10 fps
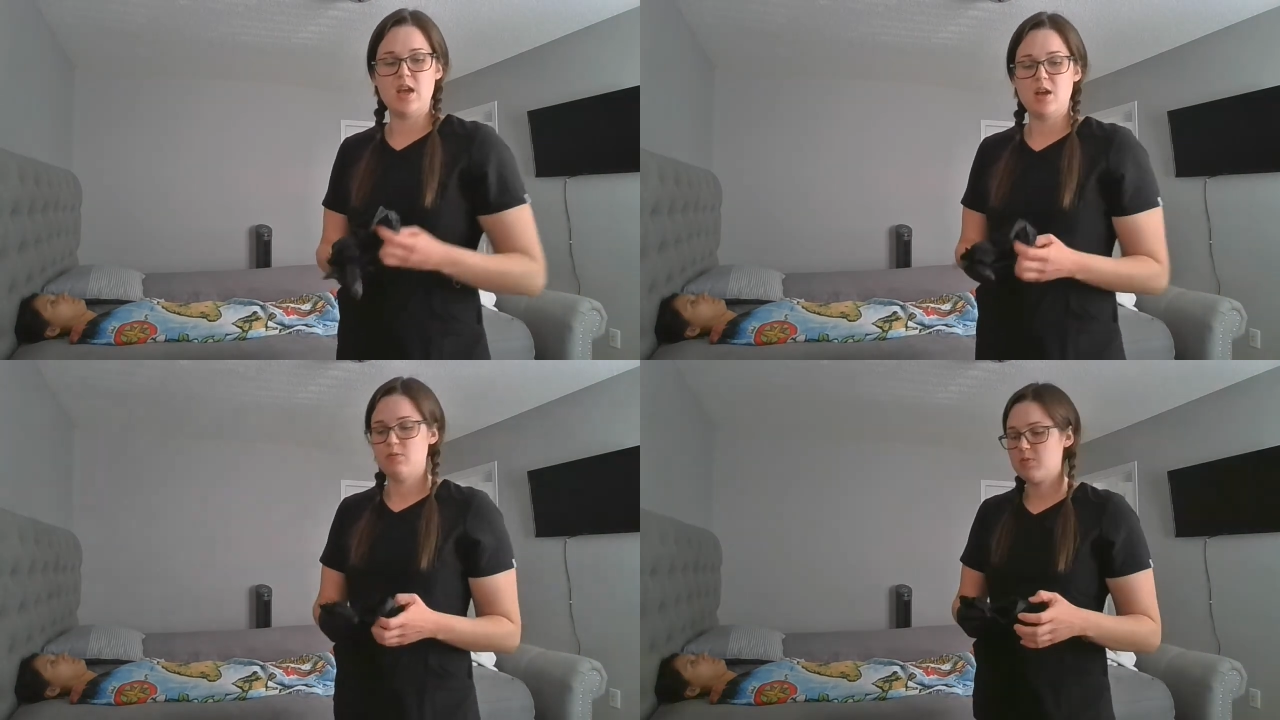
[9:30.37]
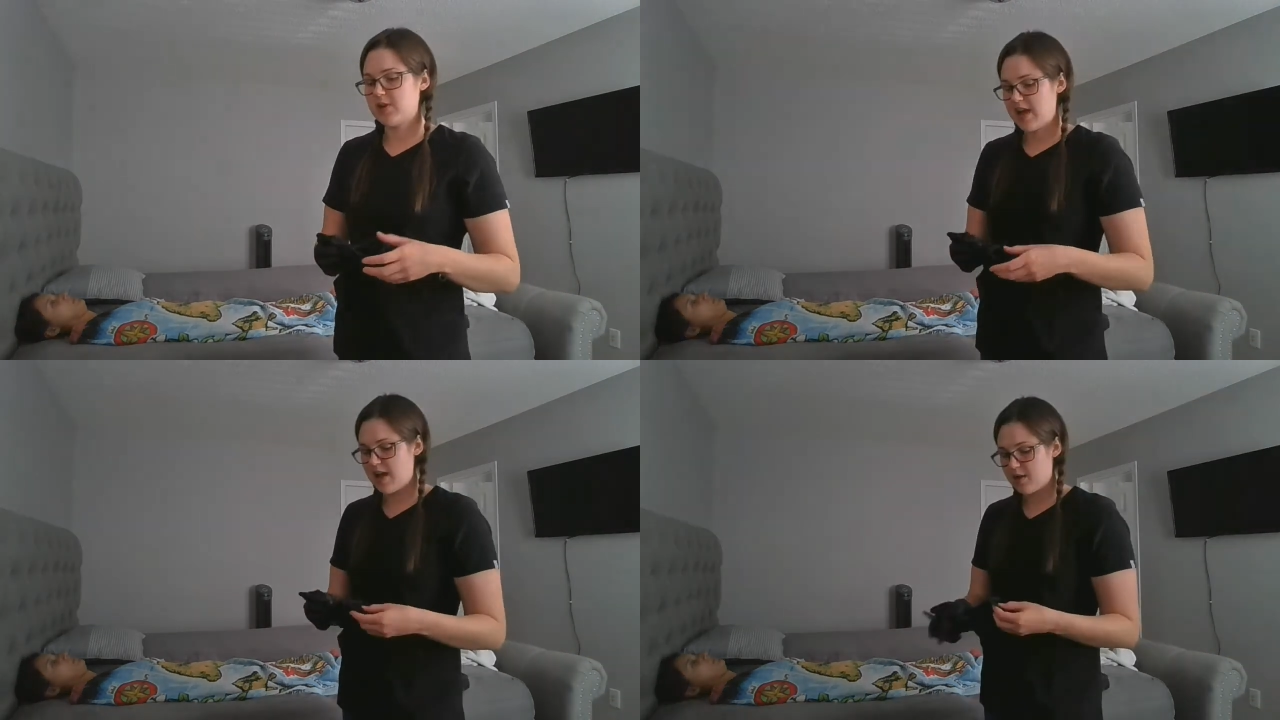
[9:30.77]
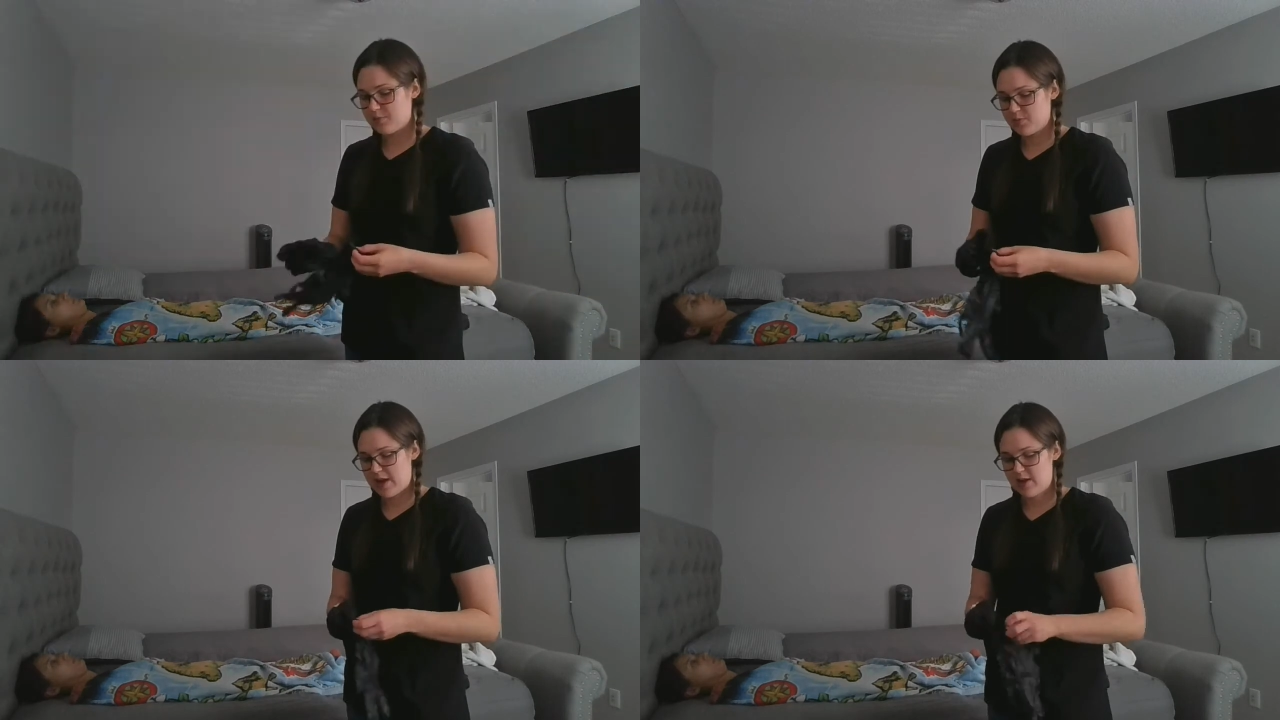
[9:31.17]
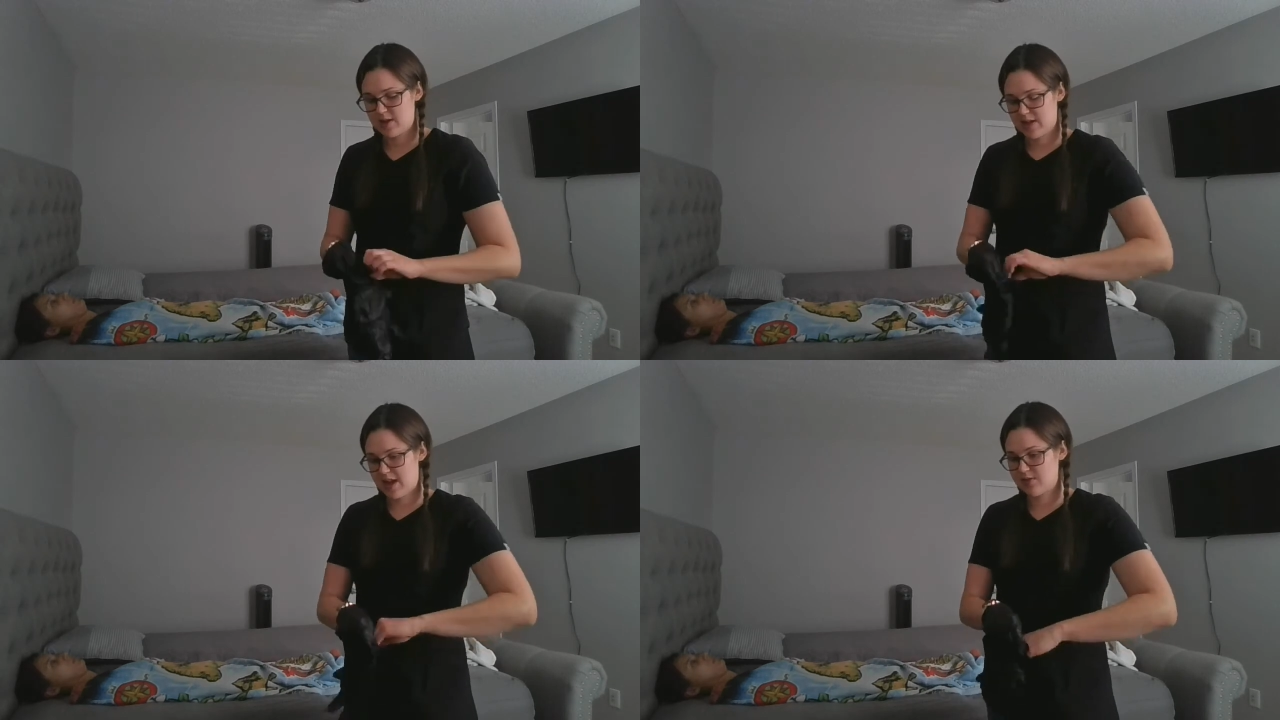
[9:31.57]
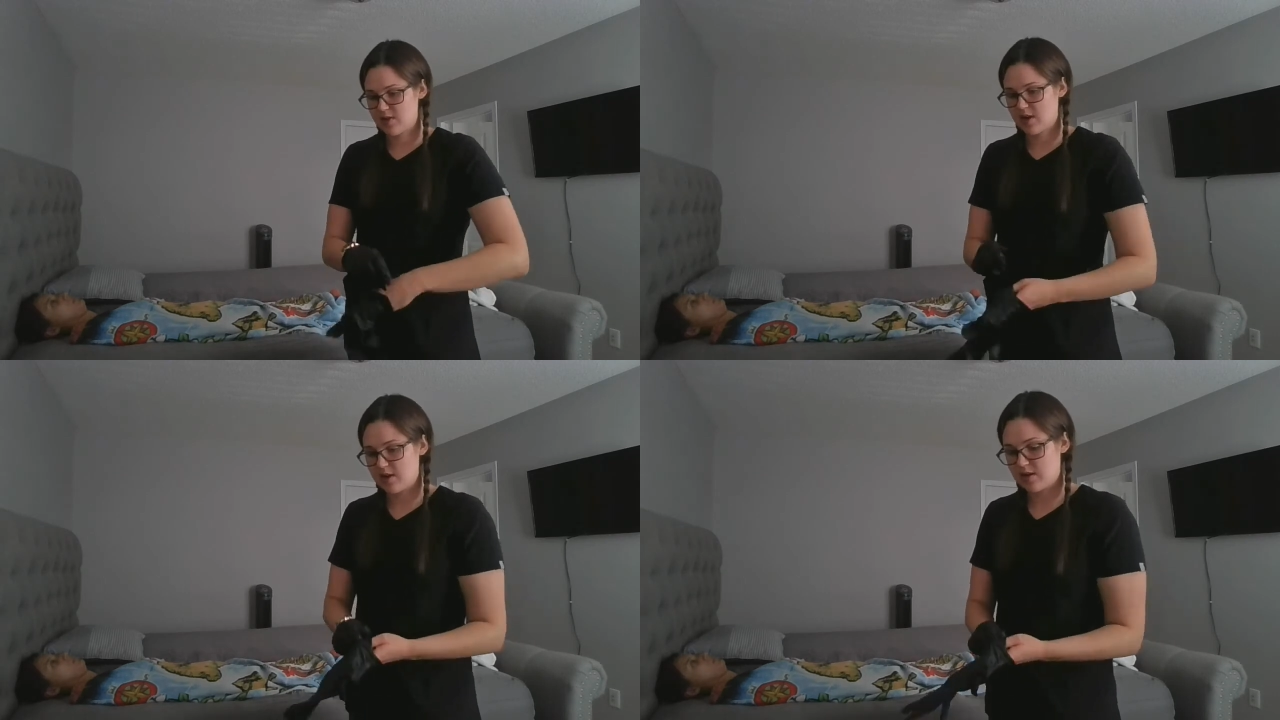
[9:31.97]
We want to prepare and gather
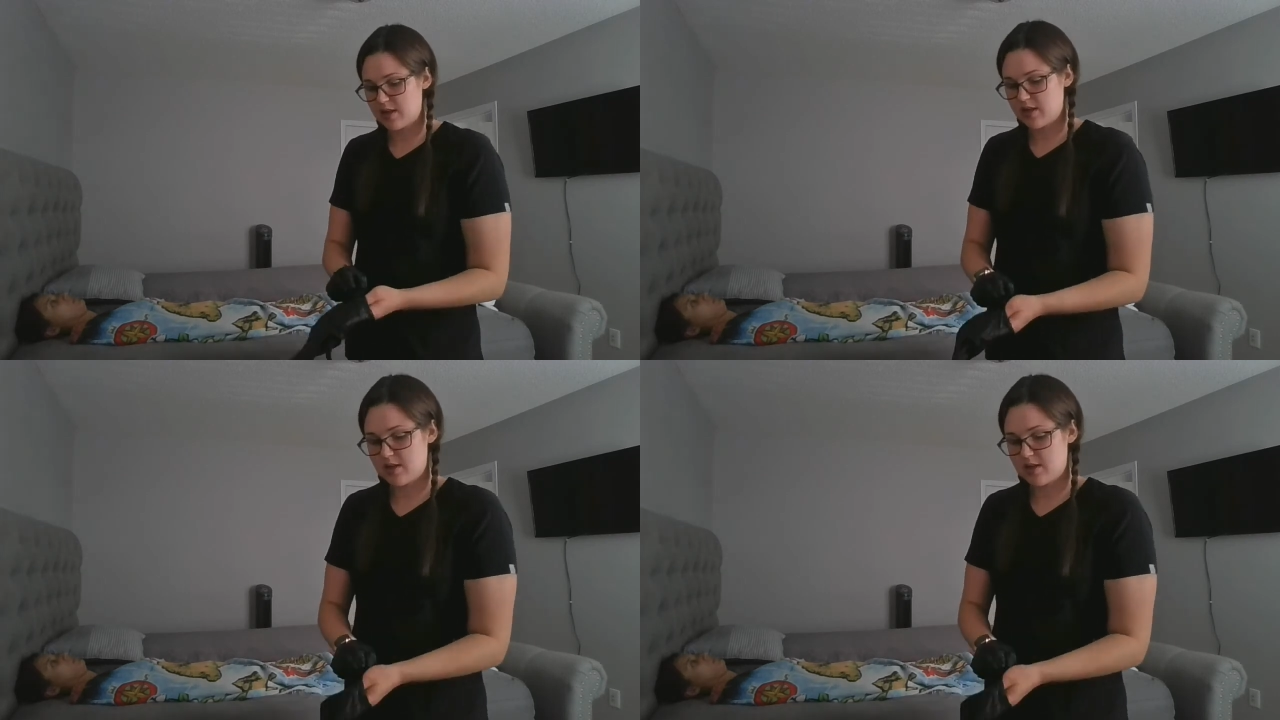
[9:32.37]
our